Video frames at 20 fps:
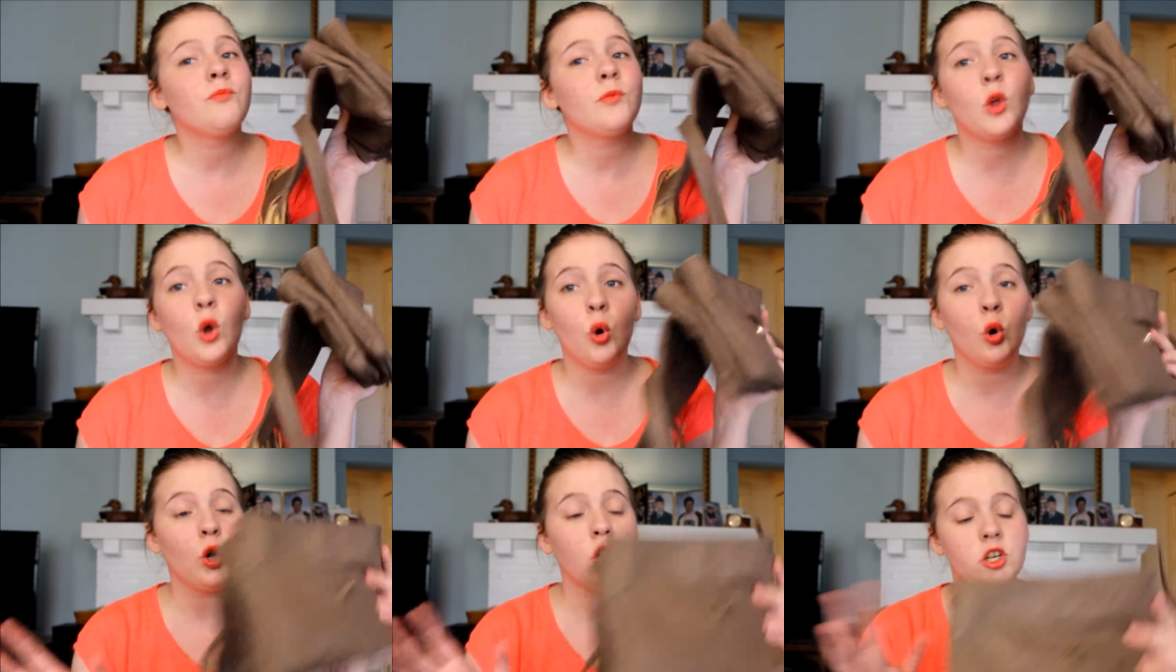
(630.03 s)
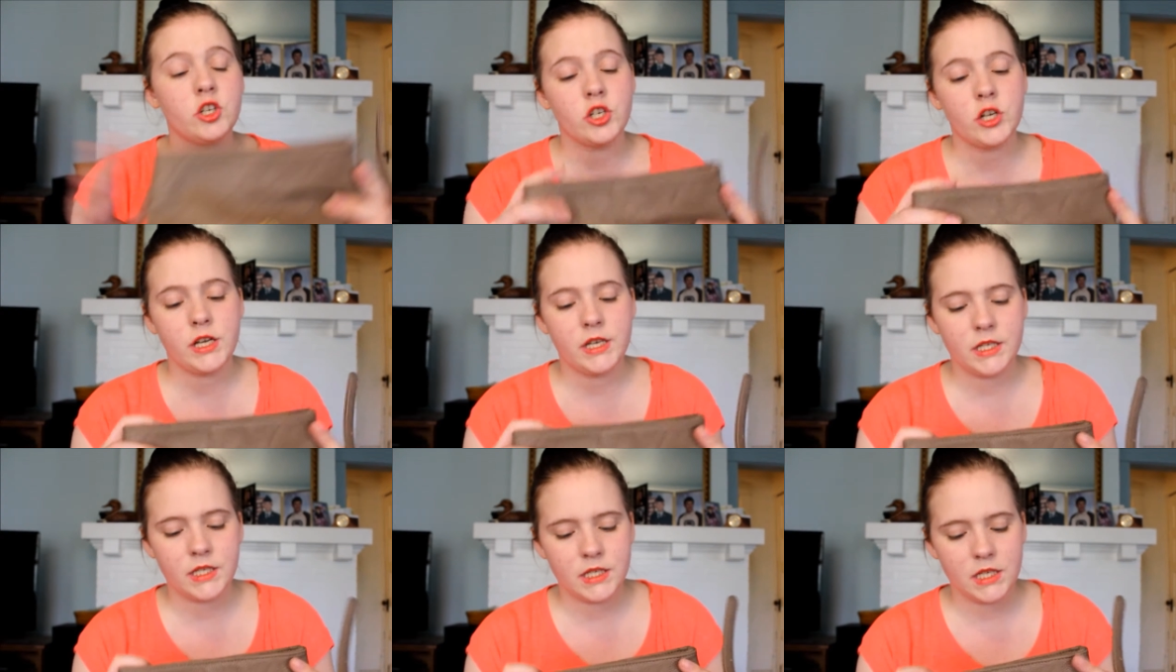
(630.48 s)

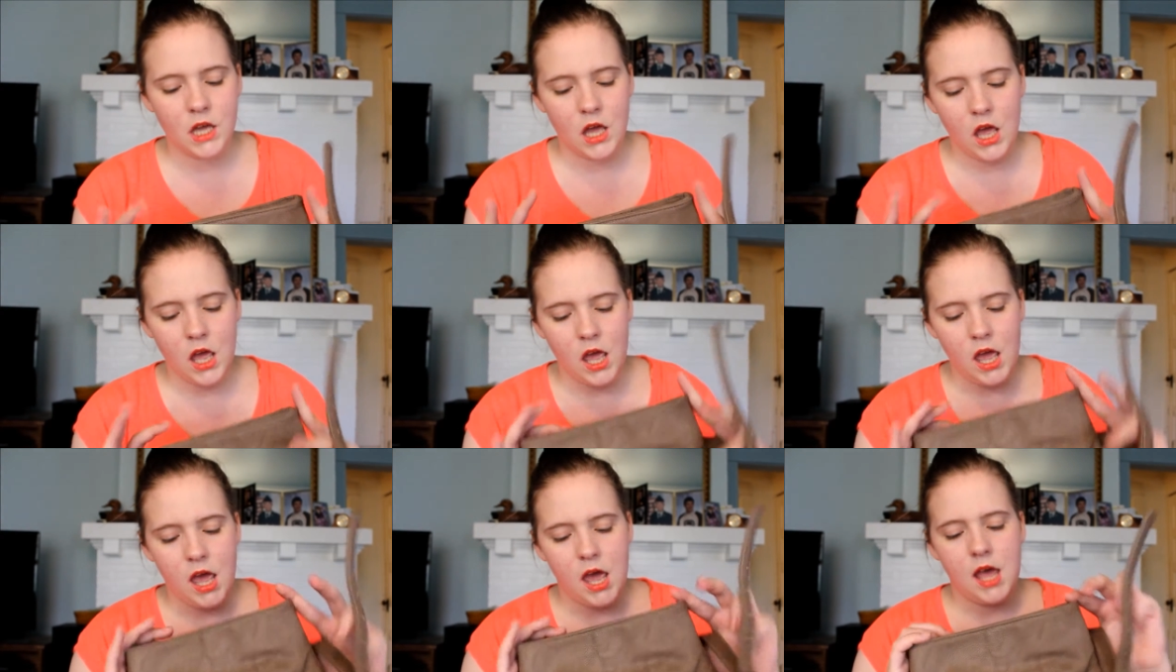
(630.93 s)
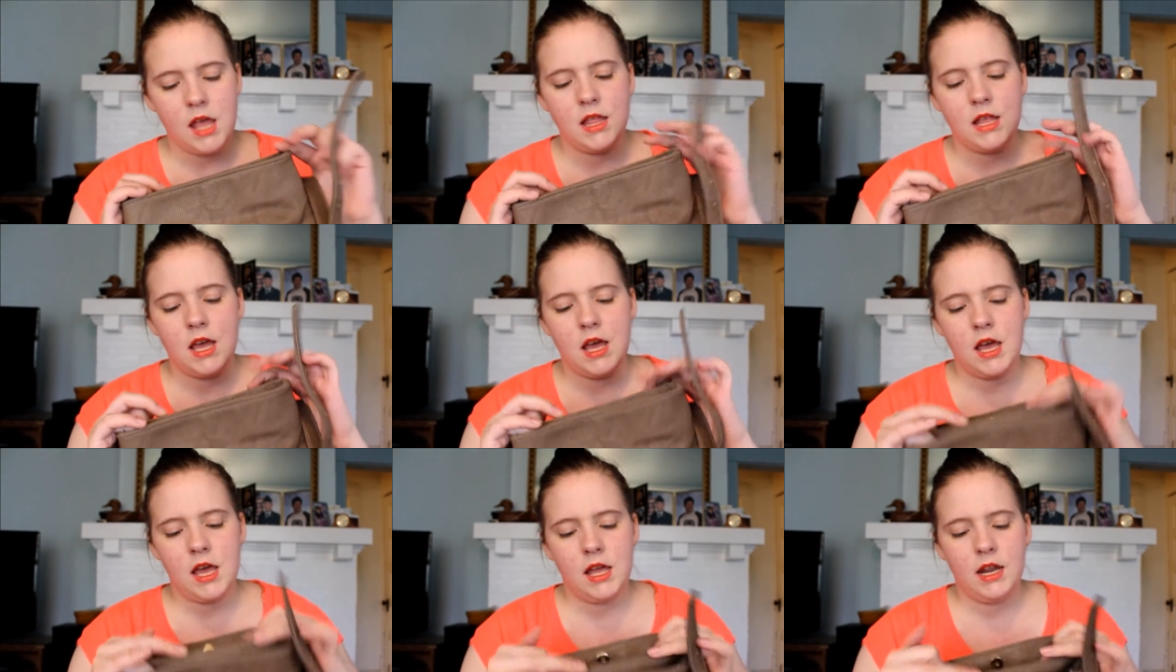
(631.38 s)
gorgeous. And
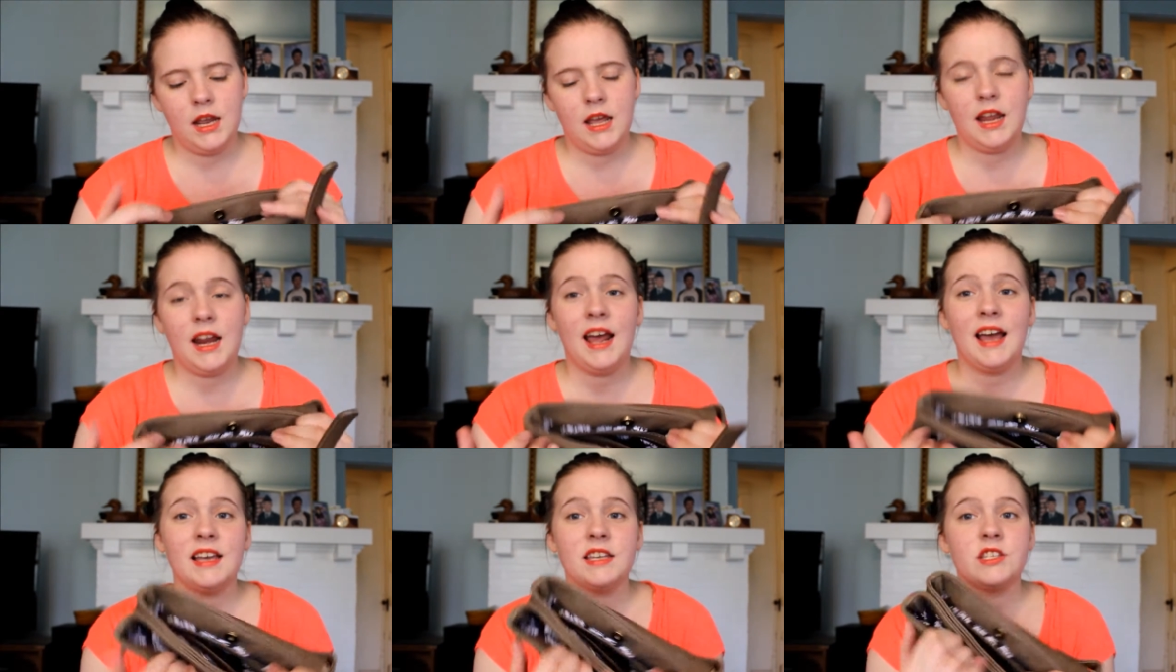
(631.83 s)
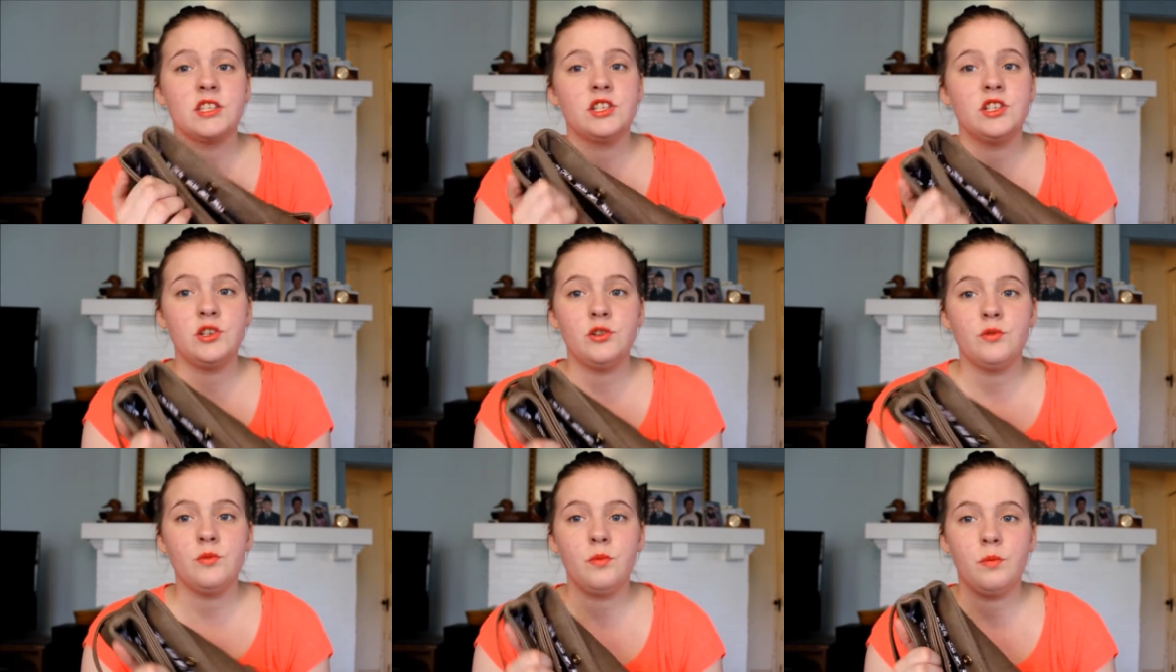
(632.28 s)
then it
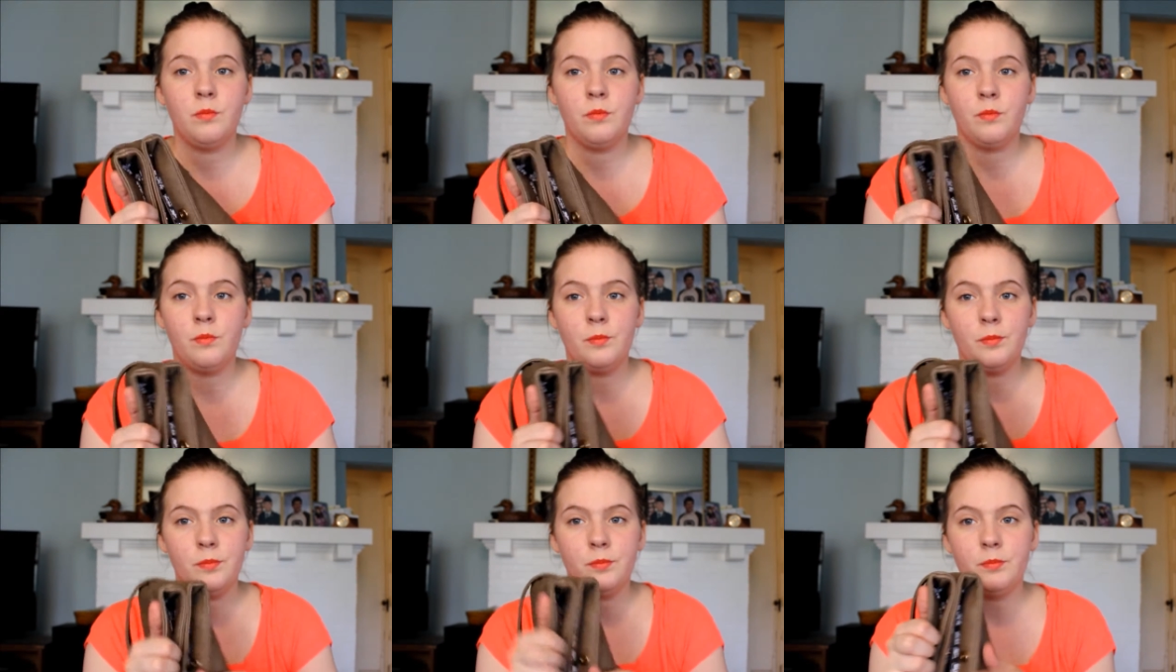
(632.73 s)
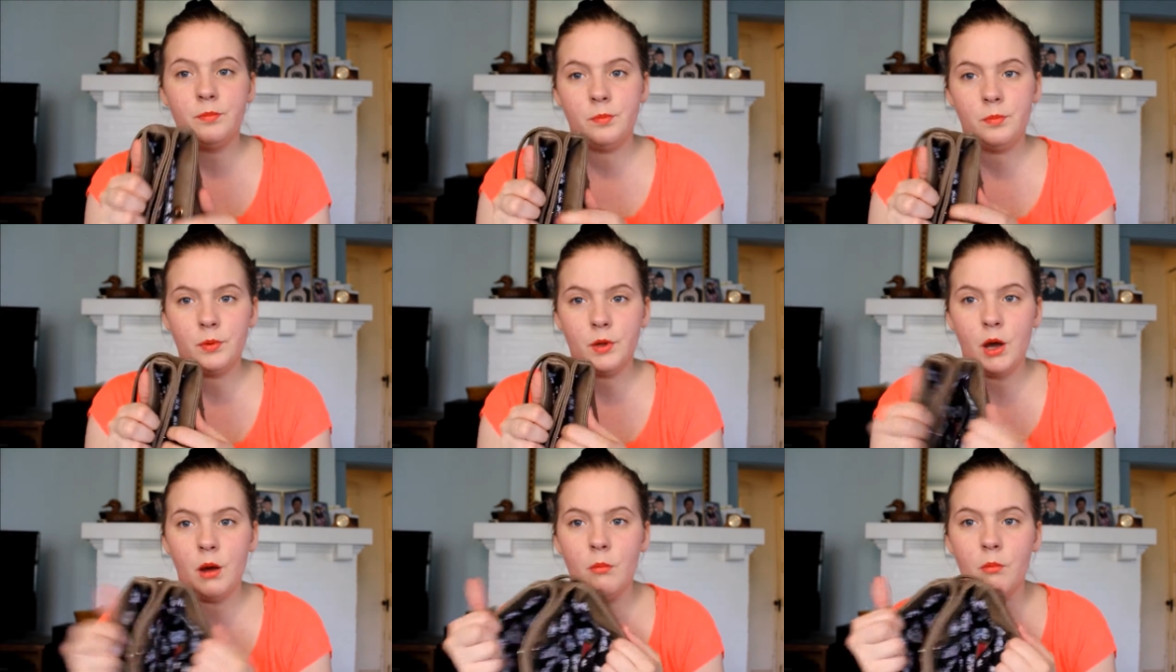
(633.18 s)
has two
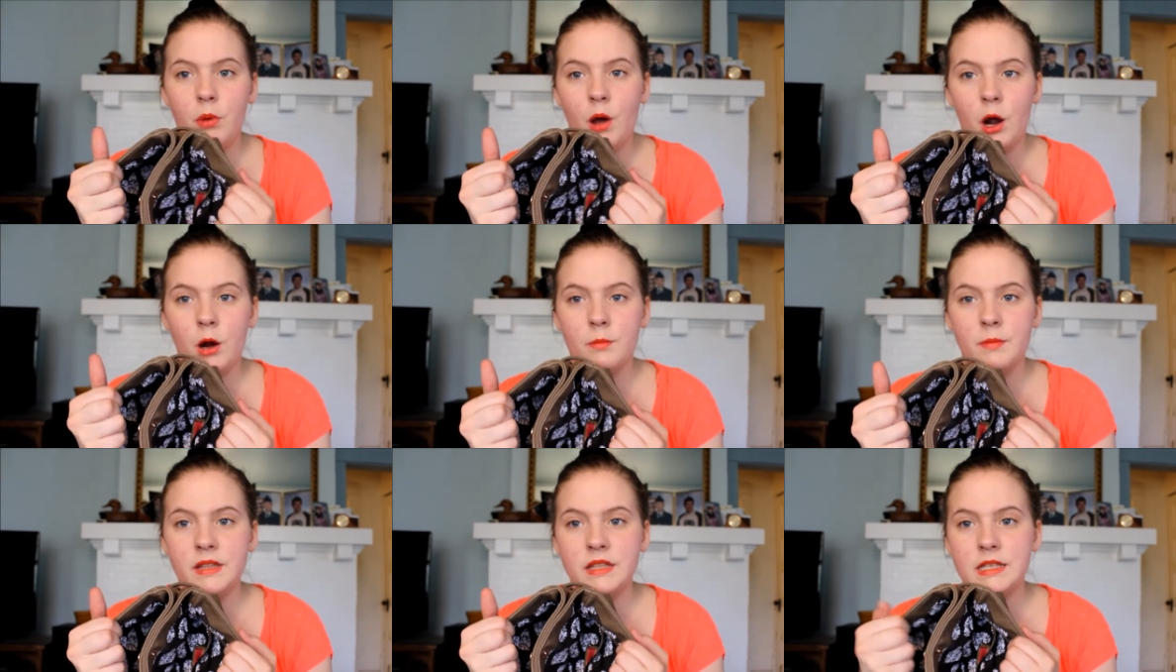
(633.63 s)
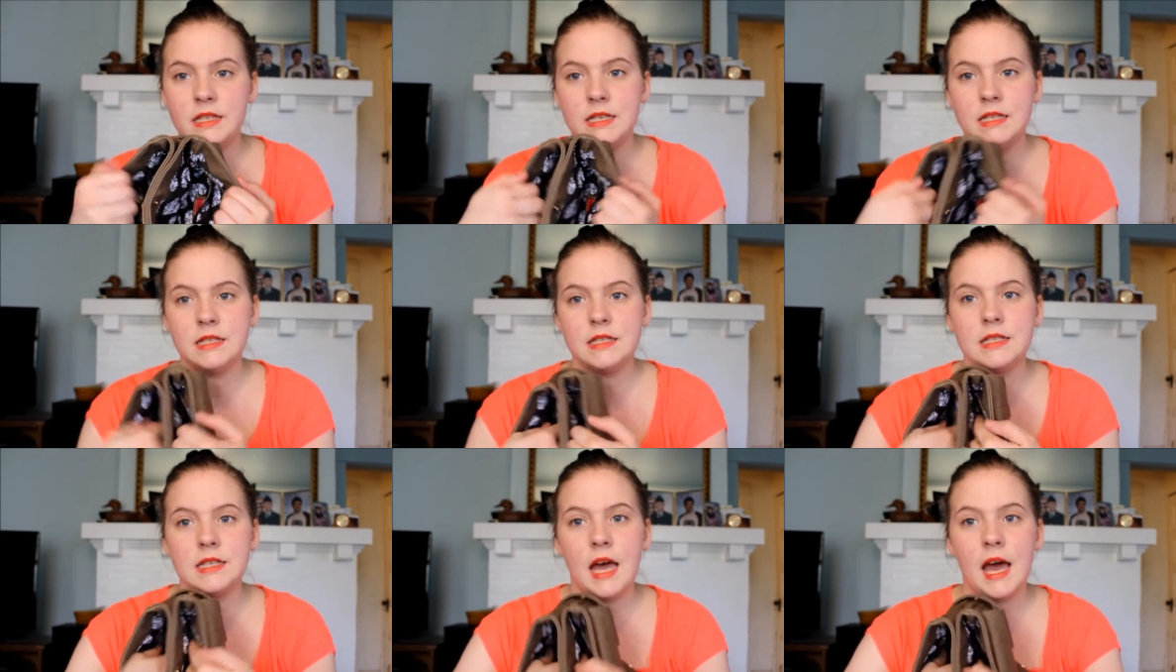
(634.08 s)
compartments
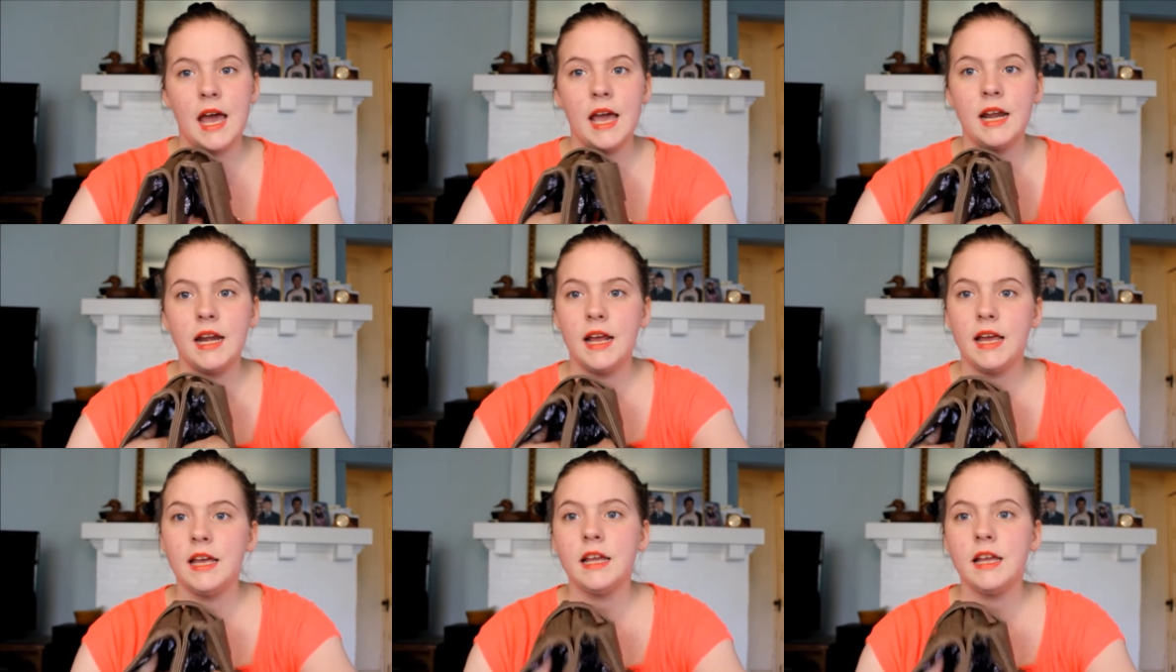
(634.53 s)
inside.